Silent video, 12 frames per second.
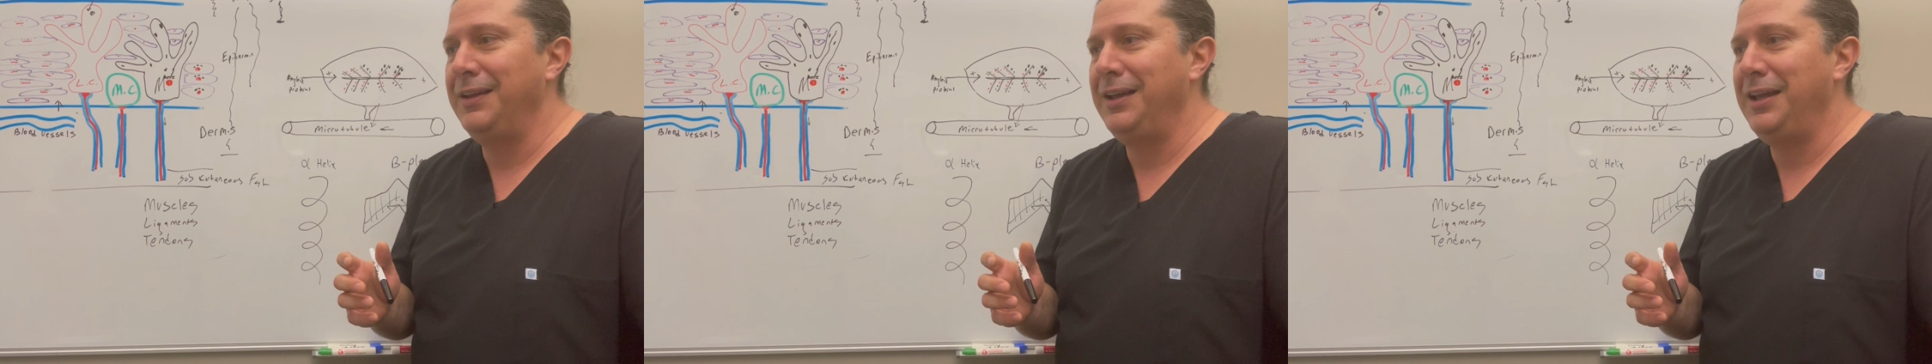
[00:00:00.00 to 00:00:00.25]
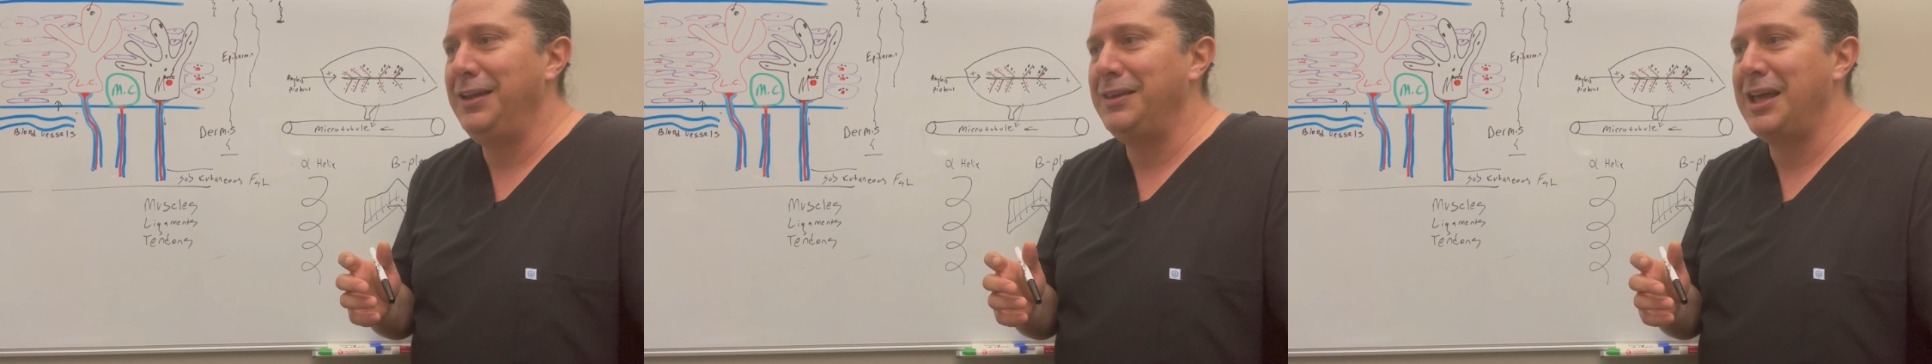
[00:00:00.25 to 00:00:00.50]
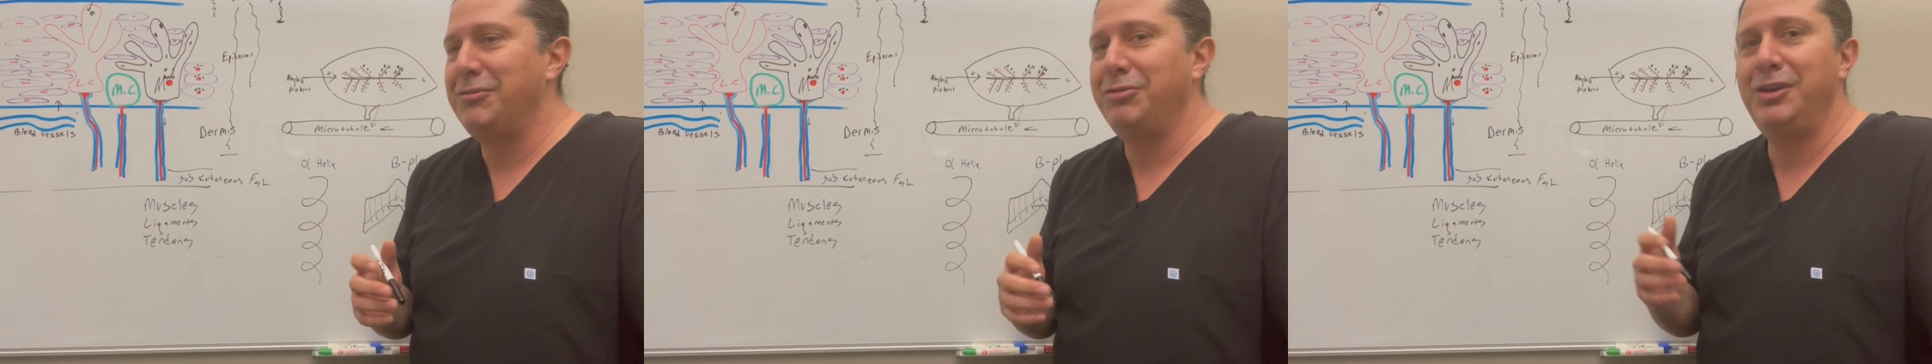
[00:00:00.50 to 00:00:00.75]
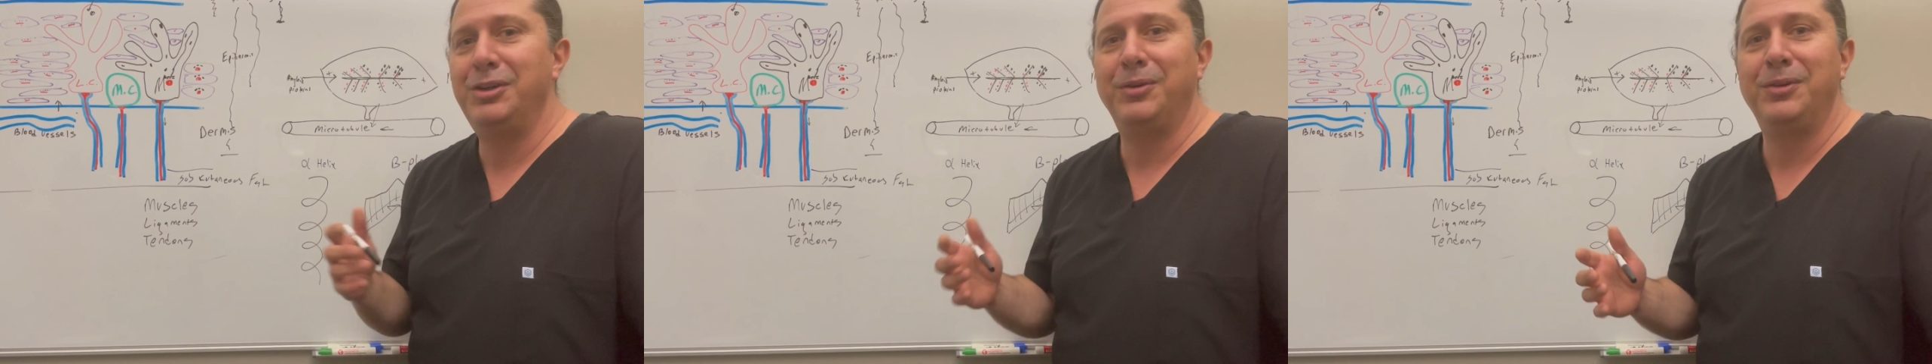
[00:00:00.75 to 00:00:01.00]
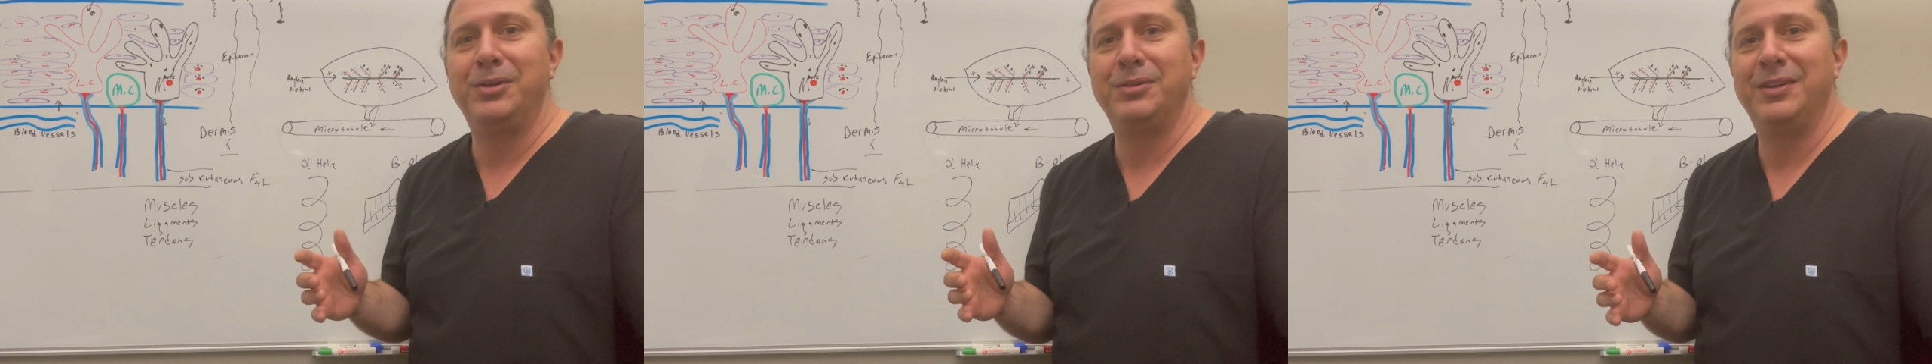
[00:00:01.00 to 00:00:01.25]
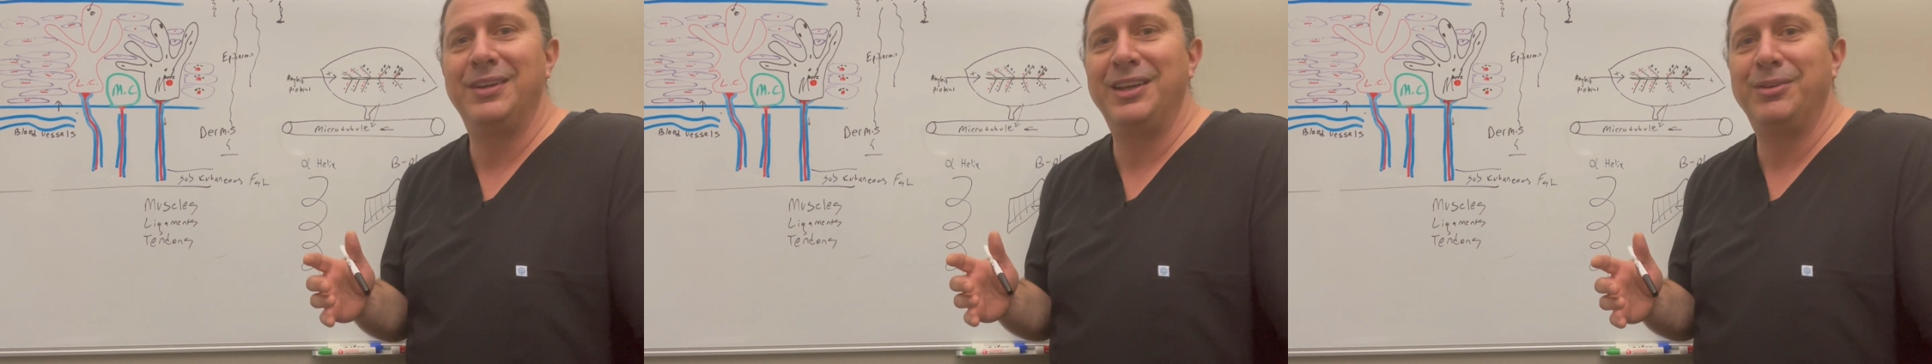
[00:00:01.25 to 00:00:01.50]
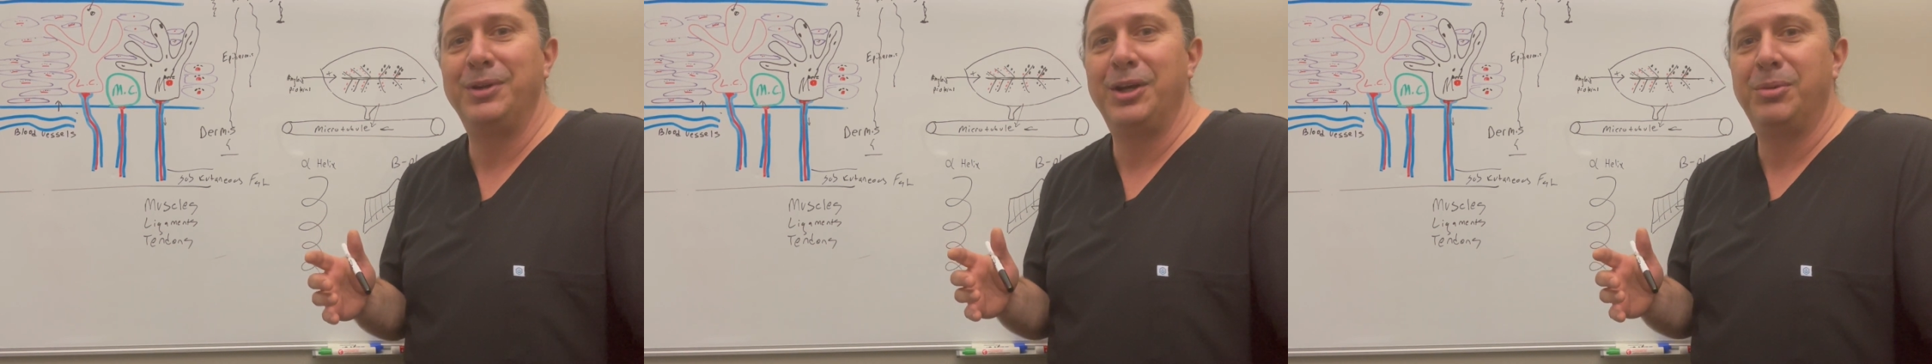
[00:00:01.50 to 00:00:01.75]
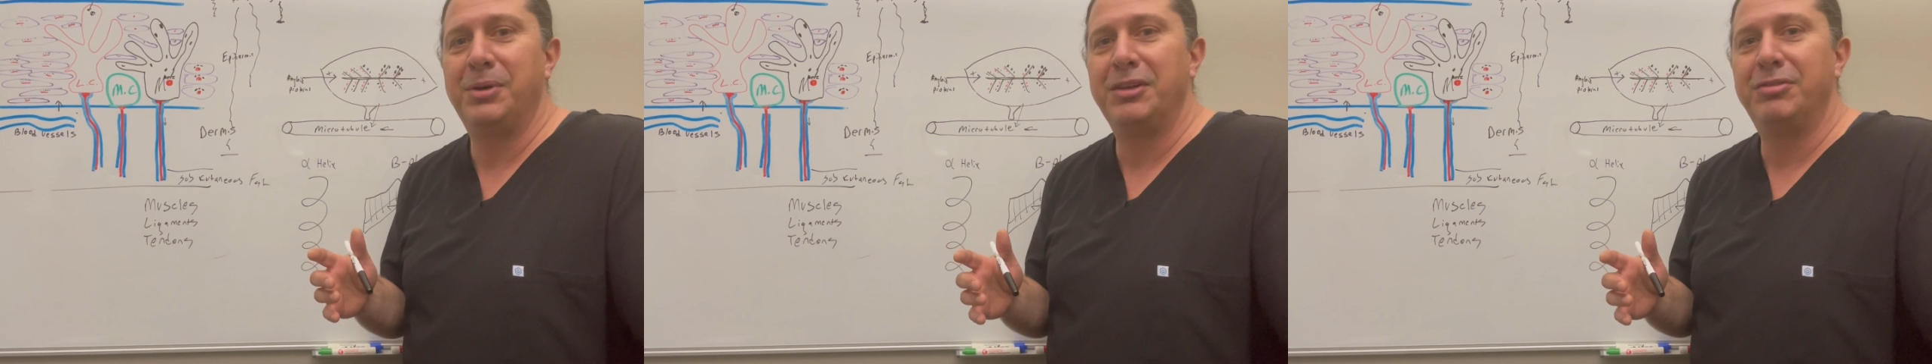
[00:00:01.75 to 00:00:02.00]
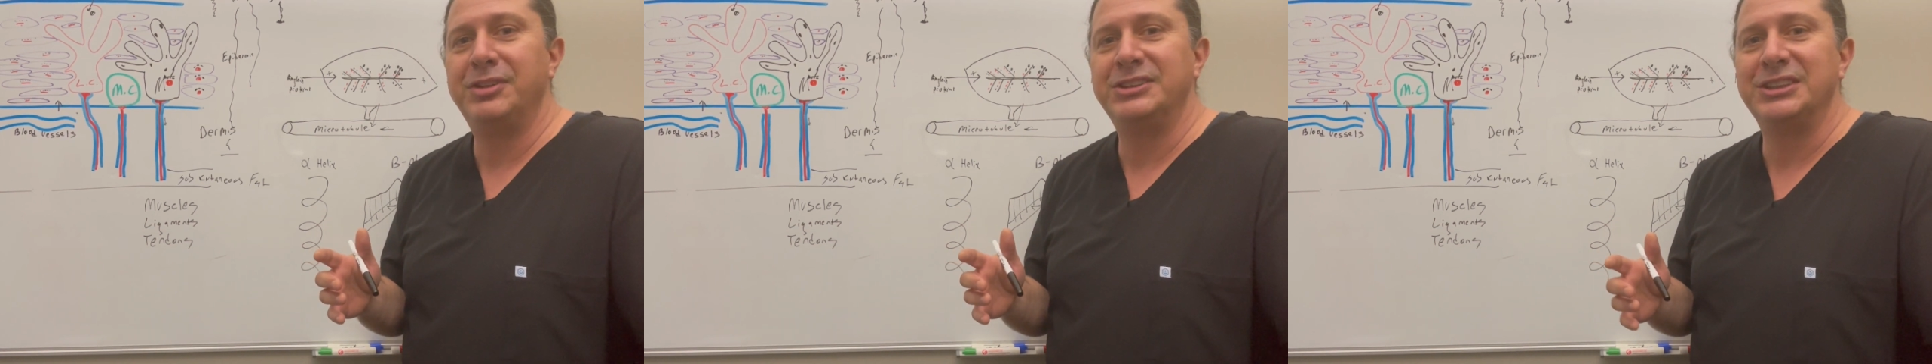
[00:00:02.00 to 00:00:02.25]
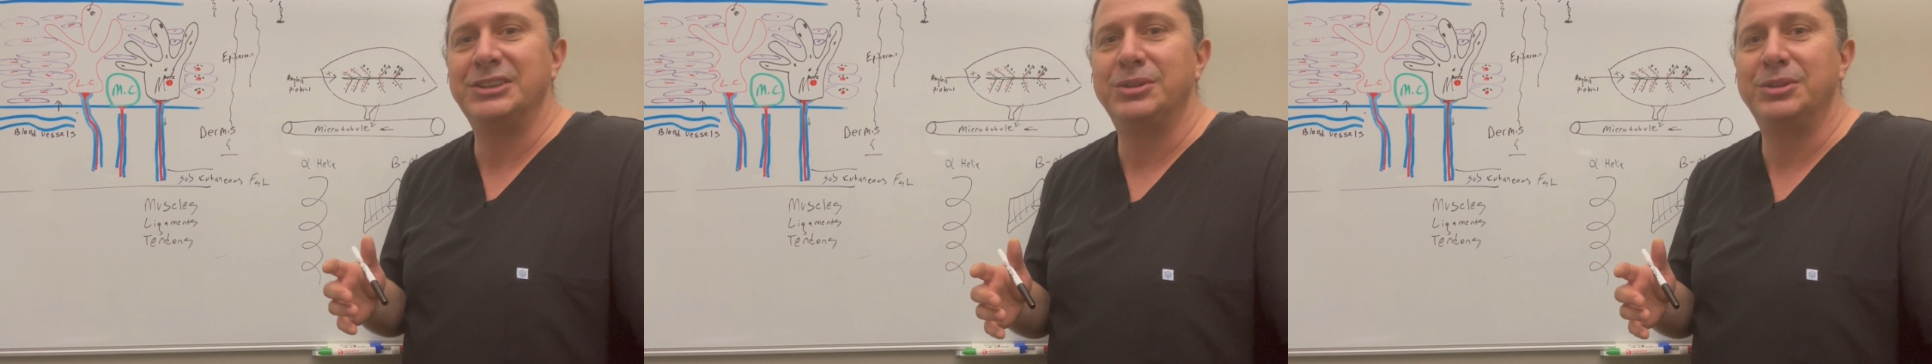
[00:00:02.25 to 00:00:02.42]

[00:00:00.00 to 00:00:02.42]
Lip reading: in that field, they don't care about the physics.